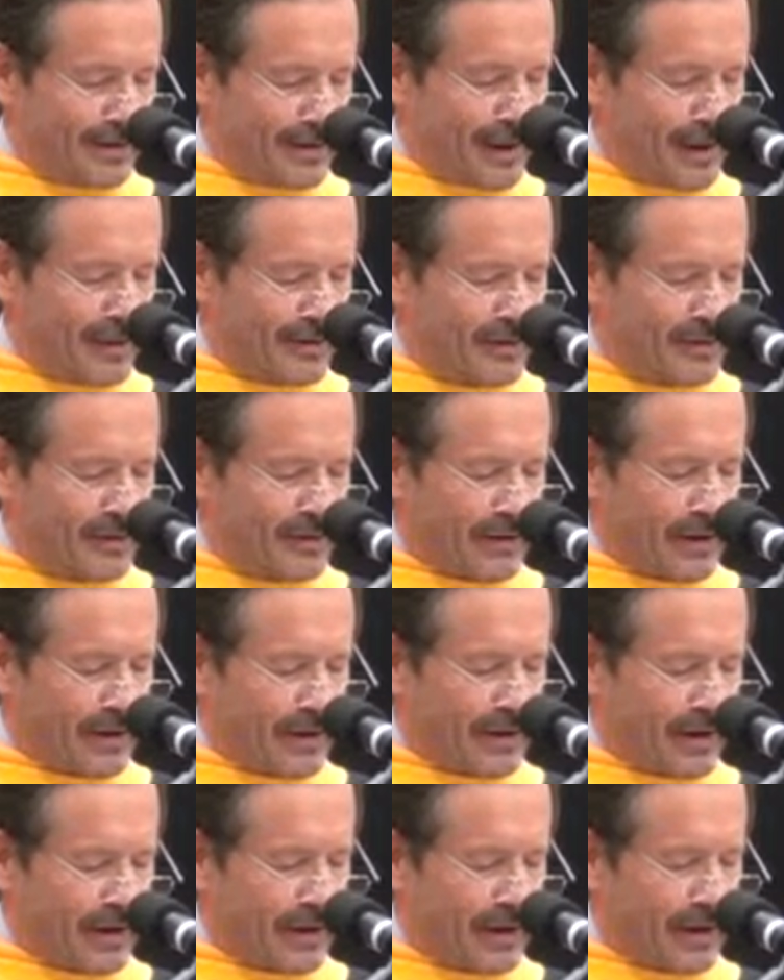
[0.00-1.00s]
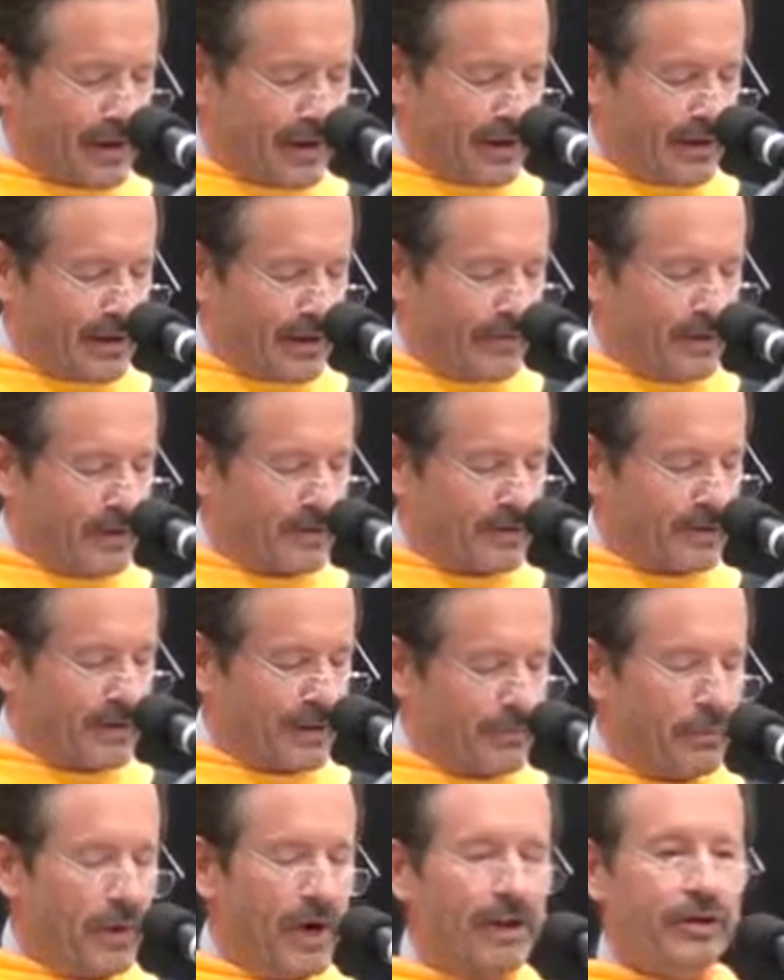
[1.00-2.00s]
that it was
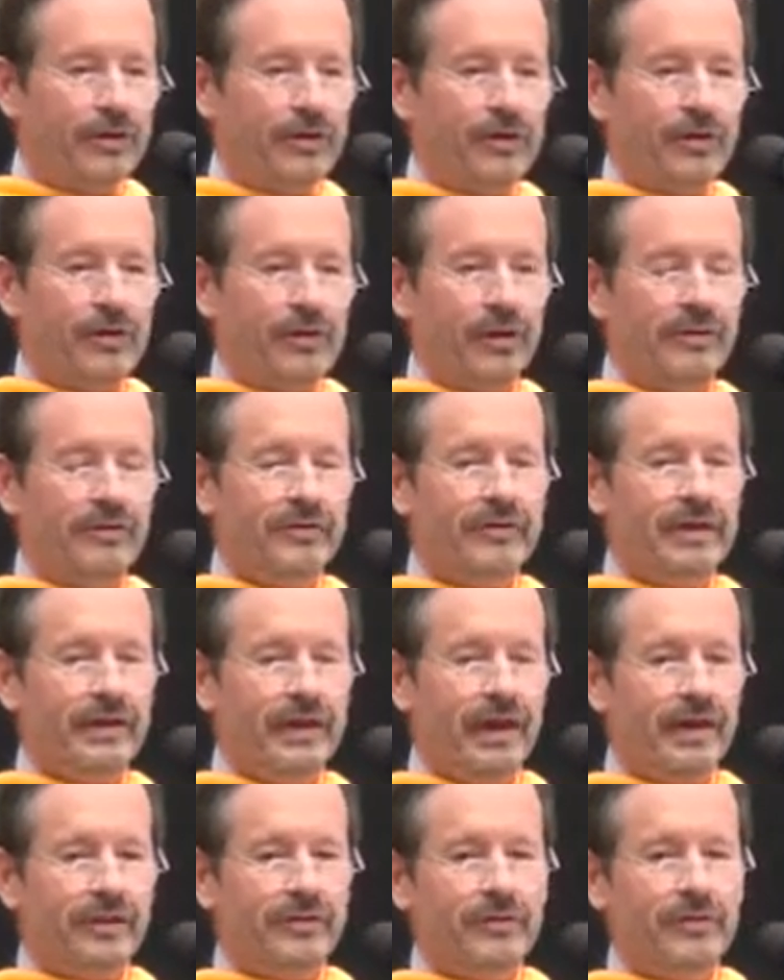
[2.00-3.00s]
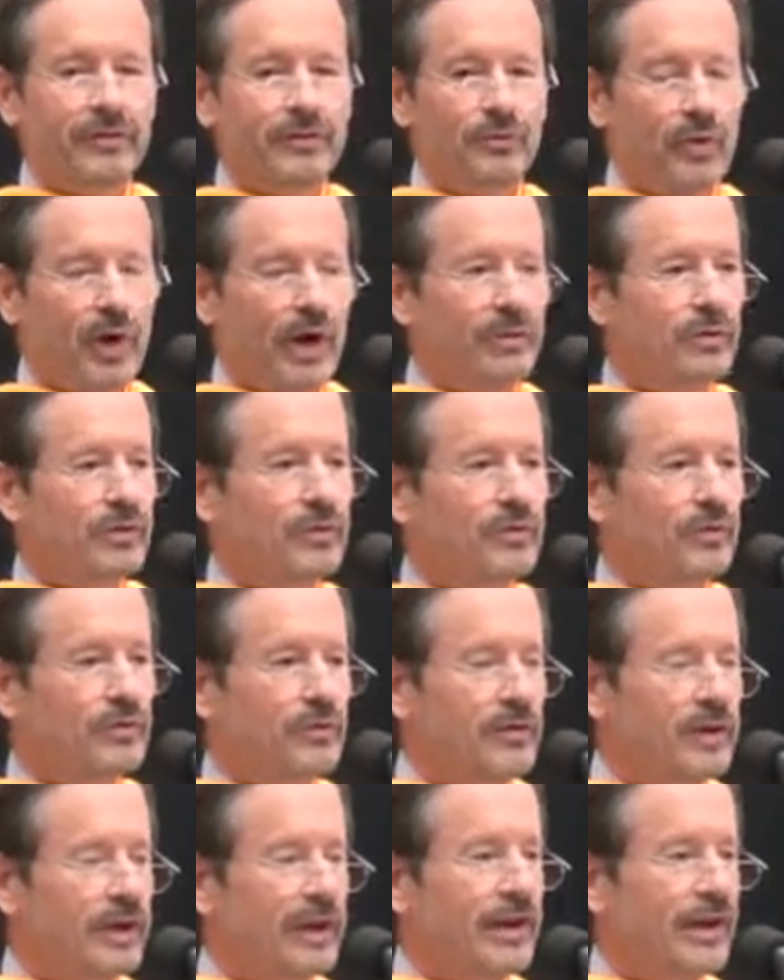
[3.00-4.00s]
a molecule called
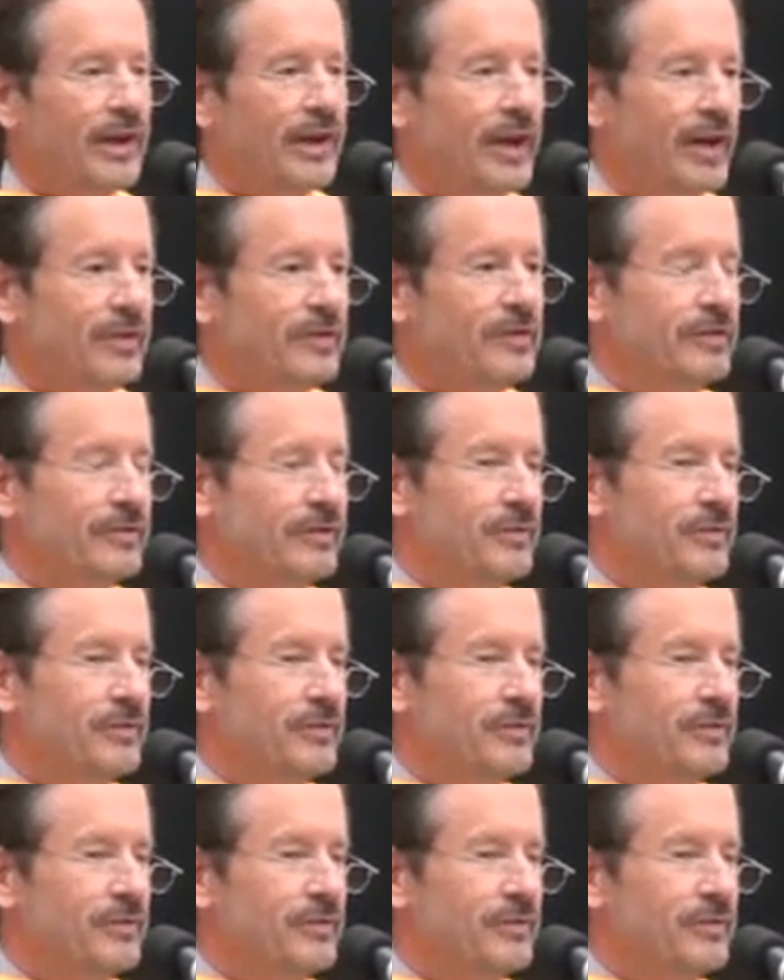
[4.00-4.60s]
deoxyribonucleic acid,